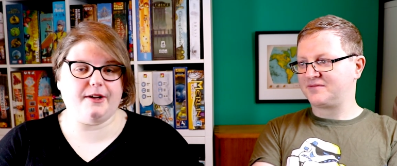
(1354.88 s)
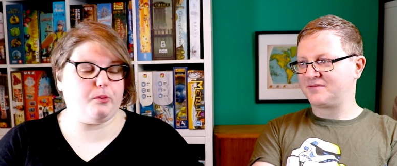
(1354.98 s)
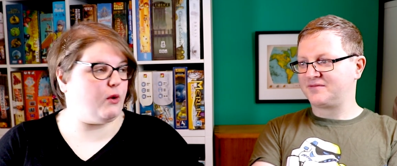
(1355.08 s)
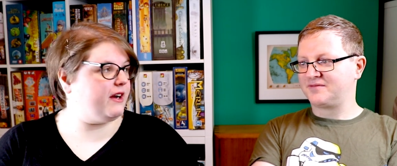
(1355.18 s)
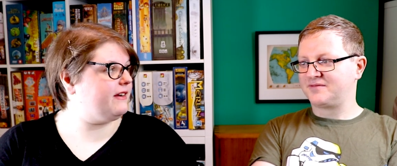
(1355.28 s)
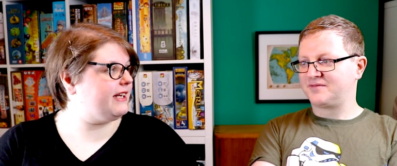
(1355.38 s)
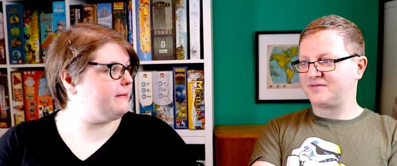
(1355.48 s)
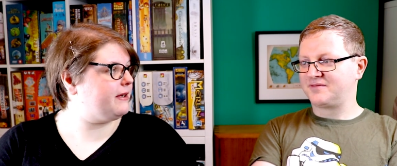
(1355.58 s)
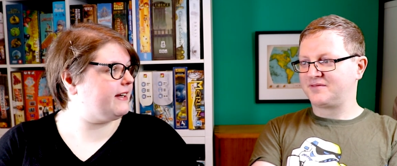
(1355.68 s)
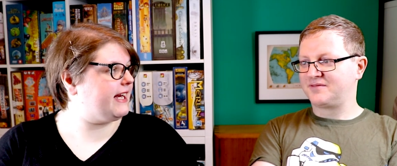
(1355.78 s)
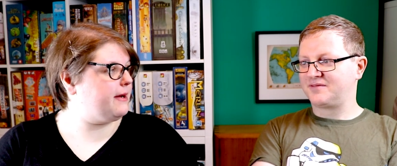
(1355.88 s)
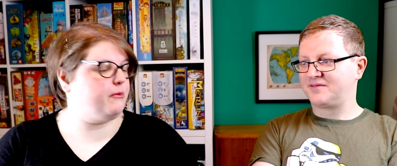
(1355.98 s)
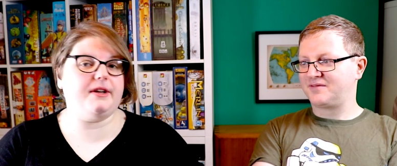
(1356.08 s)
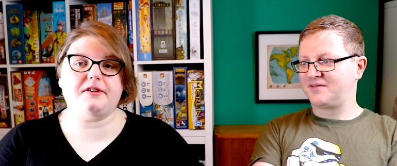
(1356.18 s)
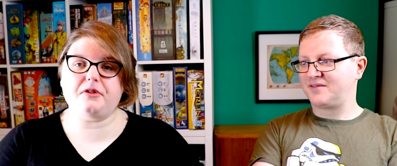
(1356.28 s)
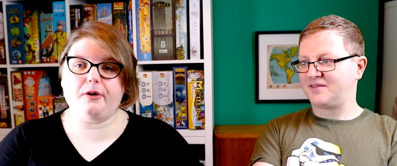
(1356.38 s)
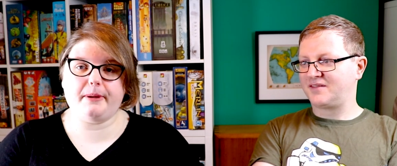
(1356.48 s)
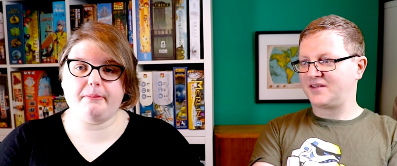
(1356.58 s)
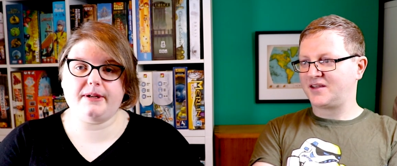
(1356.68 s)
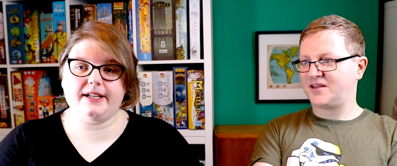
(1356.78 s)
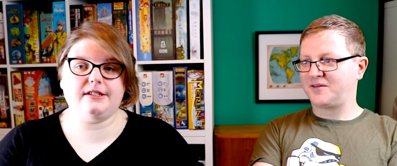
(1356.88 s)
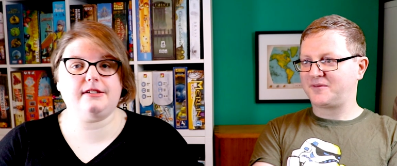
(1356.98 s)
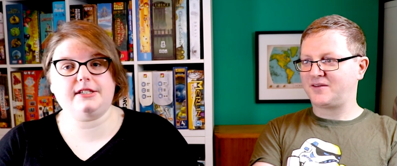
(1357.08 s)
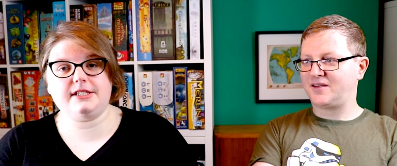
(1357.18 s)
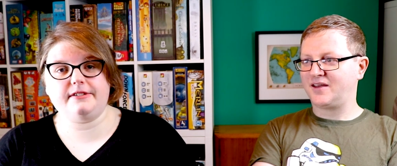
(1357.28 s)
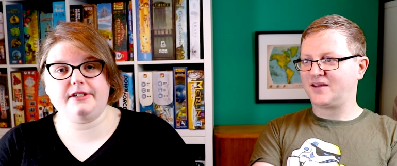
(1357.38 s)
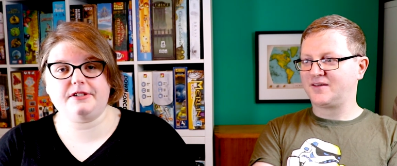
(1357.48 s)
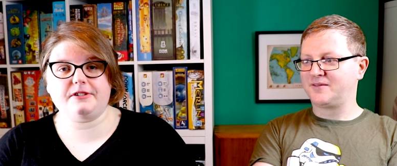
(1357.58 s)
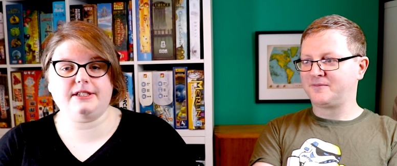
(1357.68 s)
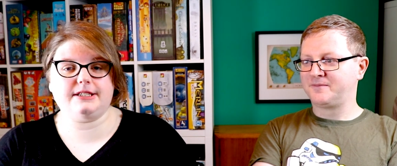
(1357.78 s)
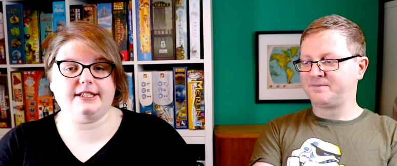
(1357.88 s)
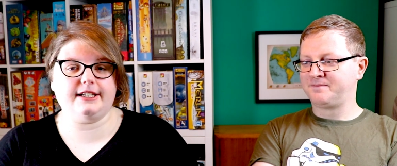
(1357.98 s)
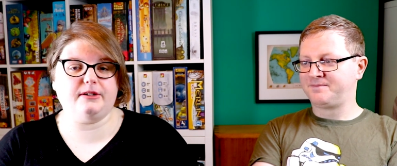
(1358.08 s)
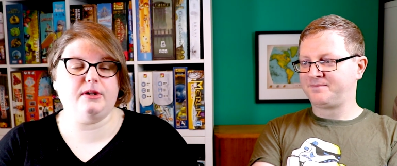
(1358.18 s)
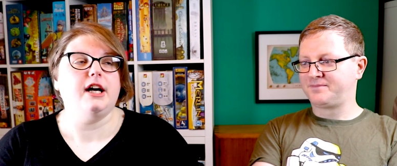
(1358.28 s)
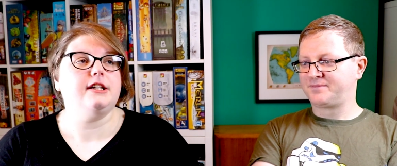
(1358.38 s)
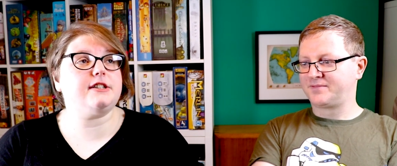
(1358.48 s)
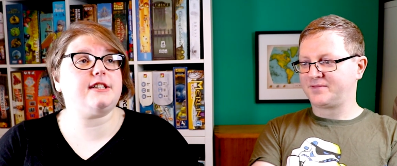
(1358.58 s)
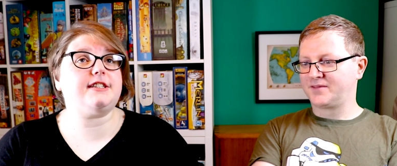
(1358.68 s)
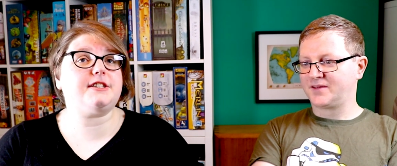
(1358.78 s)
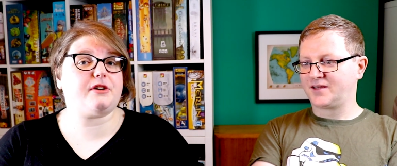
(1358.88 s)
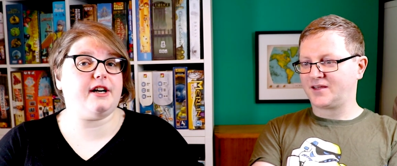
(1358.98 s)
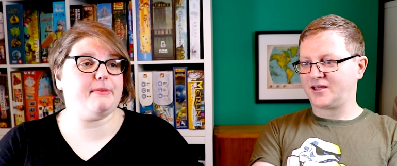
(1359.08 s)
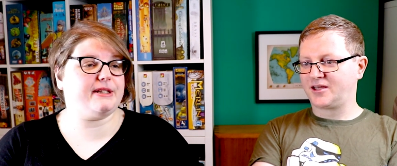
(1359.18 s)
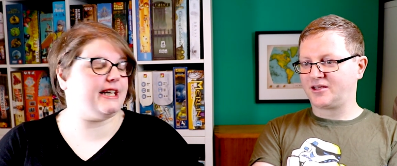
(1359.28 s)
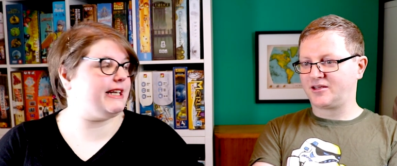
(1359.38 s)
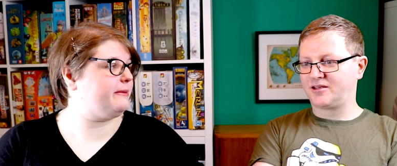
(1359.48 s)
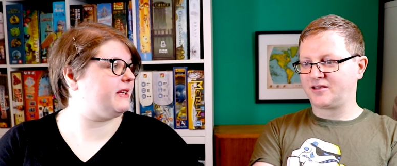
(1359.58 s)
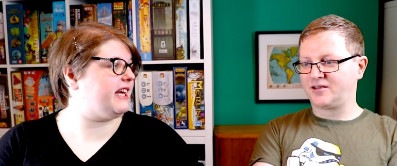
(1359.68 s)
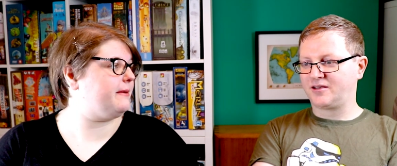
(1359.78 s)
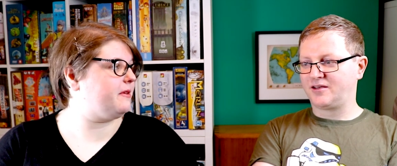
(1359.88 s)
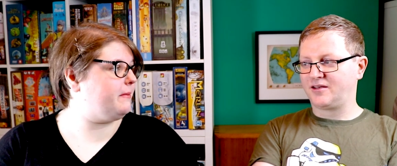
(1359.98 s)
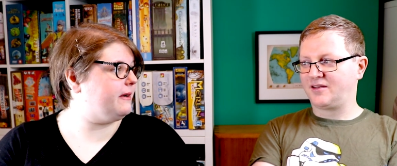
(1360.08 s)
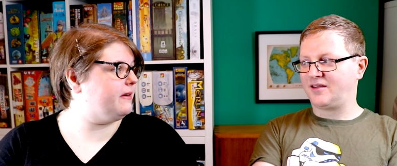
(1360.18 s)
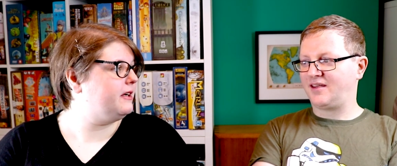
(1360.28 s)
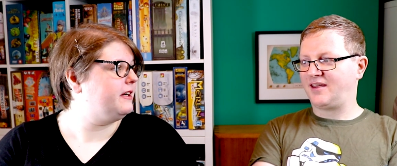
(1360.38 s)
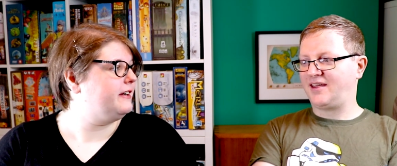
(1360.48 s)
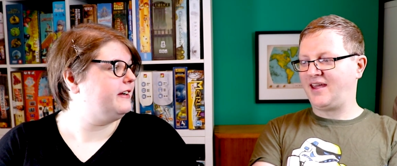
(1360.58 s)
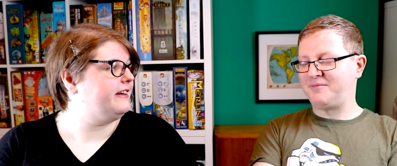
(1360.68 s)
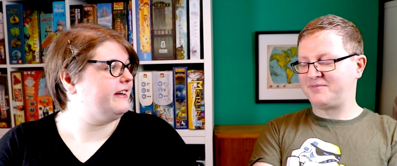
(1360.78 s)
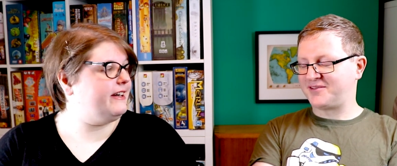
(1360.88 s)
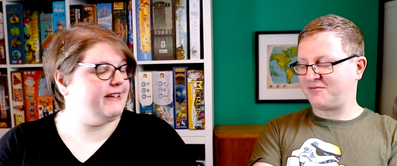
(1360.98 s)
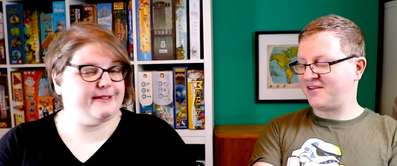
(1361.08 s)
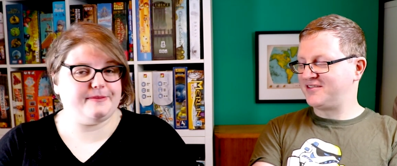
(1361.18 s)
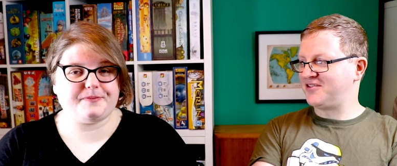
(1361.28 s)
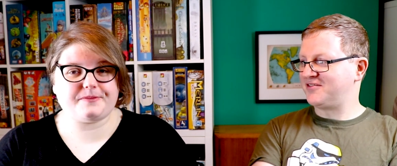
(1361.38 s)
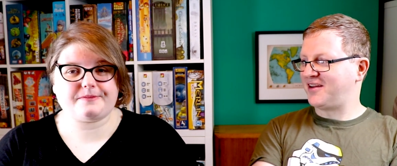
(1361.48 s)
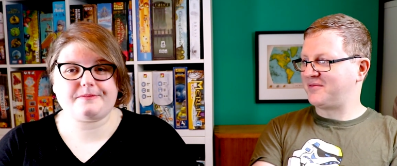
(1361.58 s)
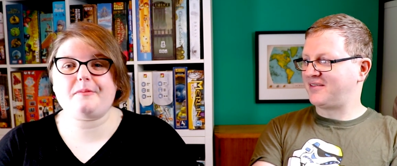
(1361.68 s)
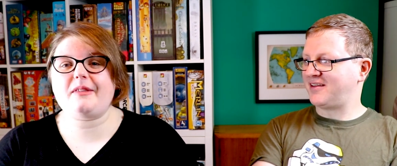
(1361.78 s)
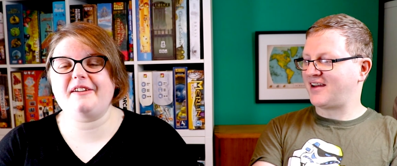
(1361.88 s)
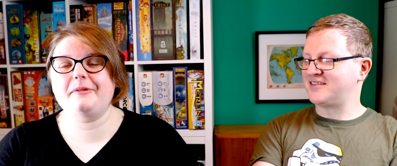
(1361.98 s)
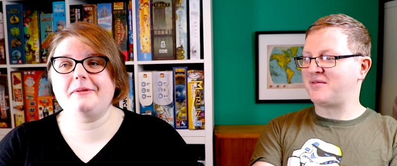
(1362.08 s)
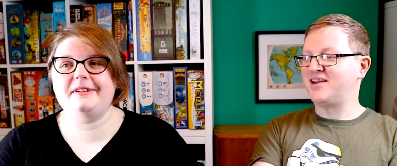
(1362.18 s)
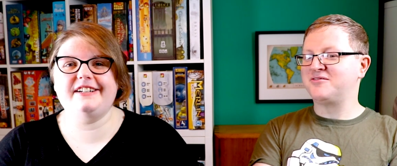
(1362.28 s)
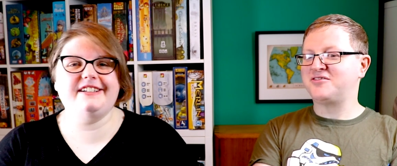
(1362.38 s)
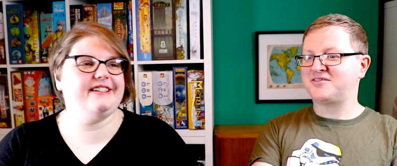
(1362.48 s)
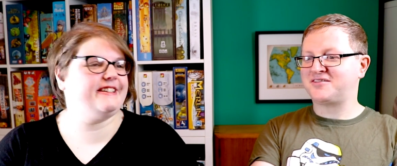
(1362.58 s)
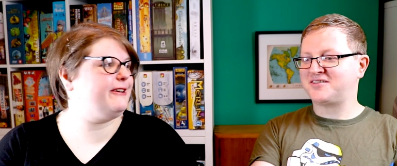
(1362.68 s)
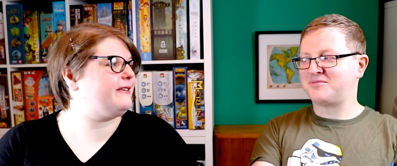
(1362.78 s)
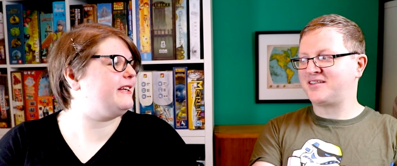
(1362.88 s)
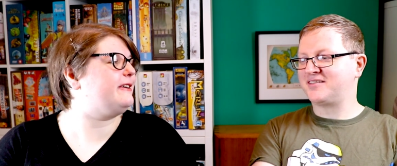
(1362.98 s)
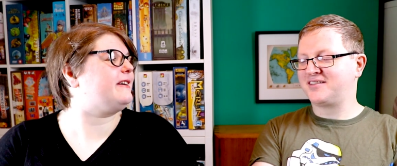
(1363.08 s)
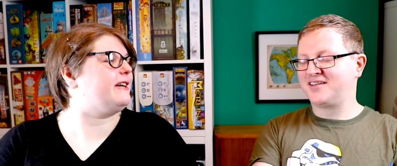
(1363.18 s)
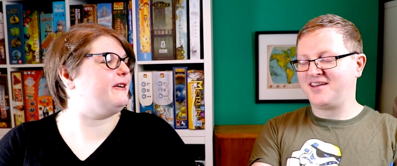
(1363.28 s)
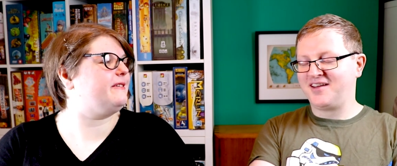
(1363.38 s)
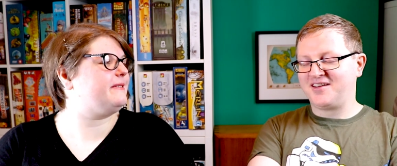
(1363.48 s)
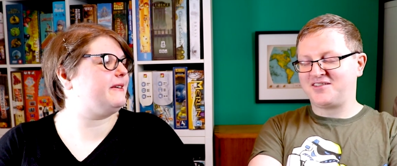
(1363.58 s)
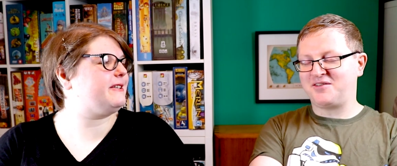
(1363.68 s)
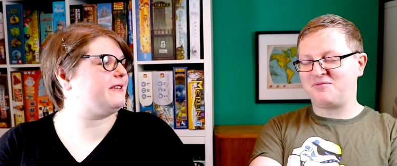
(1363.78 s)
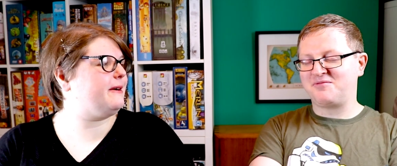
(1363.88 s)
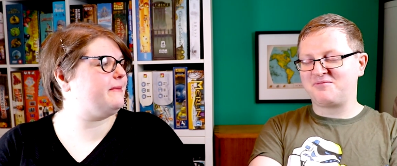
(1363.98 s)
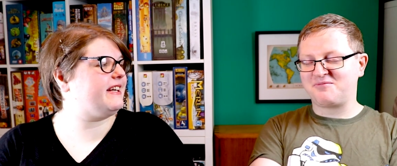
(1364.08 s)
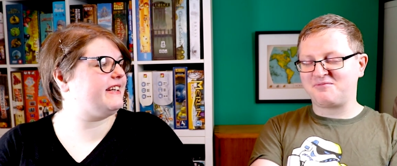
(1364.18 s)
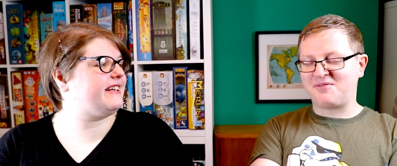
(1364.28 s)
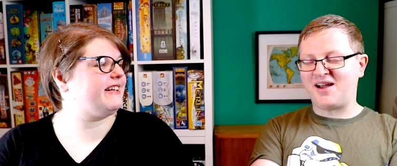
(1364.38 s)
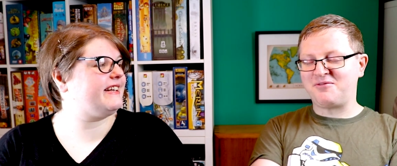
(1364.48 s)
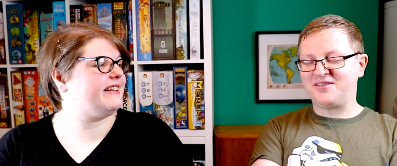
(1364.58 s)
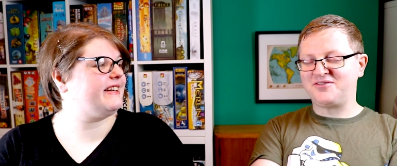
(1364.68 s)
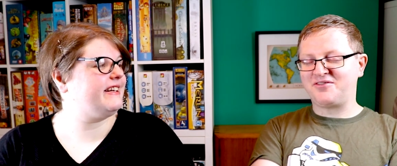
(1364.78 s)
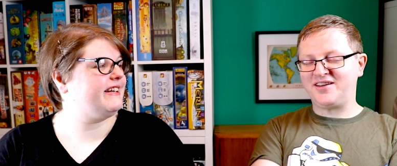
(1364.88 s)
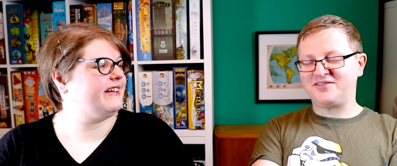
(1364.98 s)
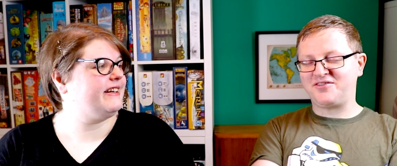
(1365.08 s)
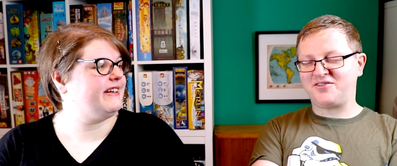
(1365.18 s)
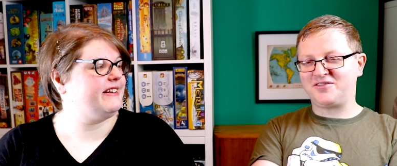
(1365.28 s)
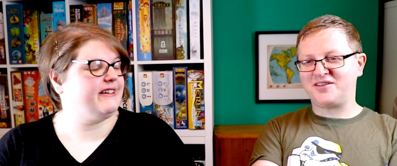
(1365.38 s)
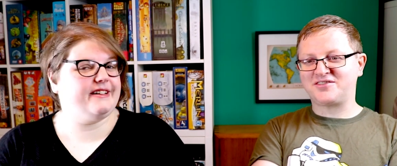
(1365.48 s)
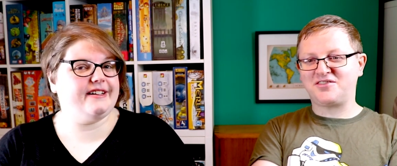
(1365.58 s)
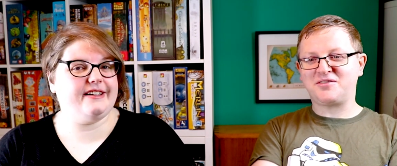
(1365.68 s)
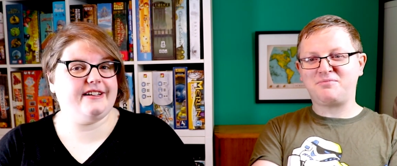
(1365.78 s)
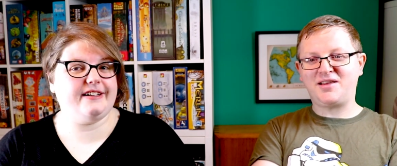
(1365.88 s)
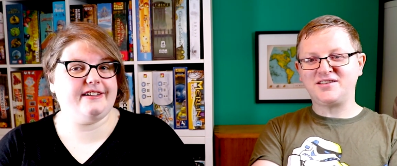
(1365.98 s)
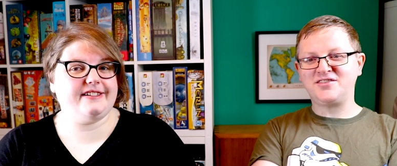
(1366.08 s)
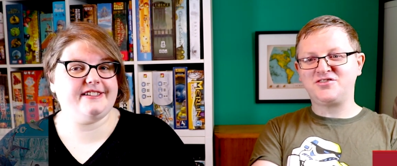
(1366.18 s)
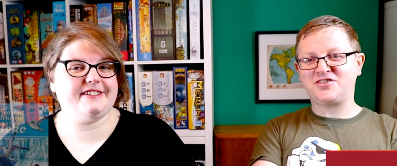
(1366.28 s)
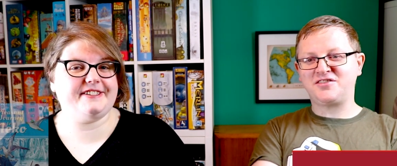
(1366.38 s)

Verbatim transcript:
Speaker 1: you know what do you name your game will it draw people in does it sound yeah. interesting you know does it describe exactly what the game's about
Speaker 2: yeah, so um, was your nominee? Was well, my, not,
Speaker 1: you, can, you can go. What's so your nominee?
Speaker 2: My one is Vice straightforward. It's called A Pleasant